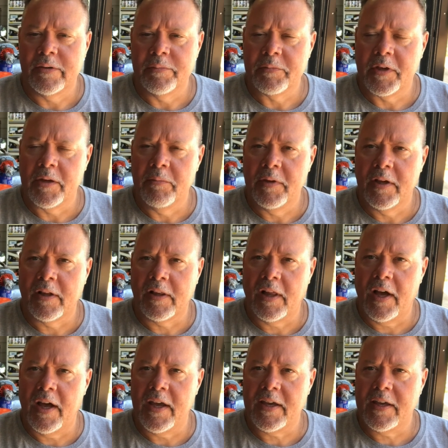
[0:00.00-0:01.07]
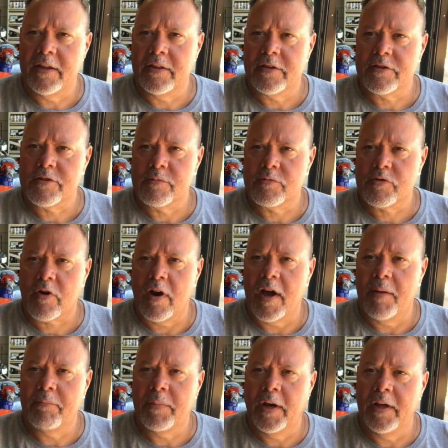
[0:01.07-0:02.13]
Give me a like, hit the
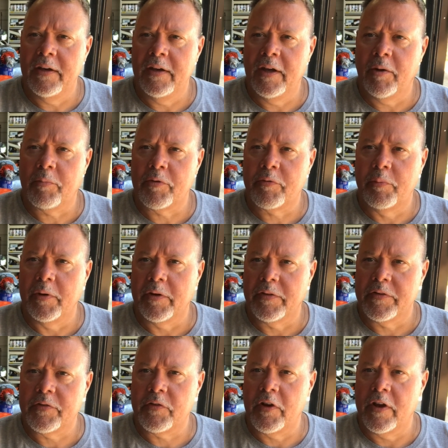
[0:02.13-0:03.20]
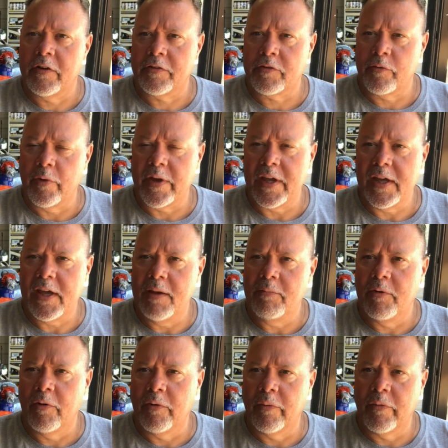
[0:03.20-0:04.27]
subscribe button, help us build this channel so we can keep
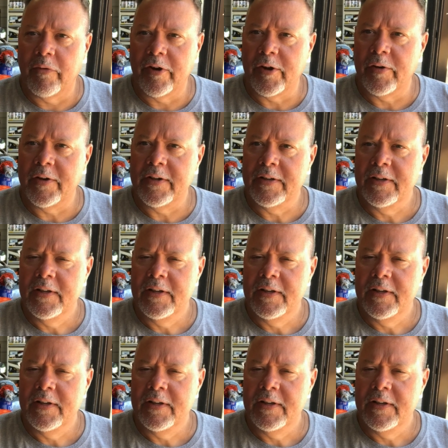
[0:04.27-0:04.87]
doing what we're doing.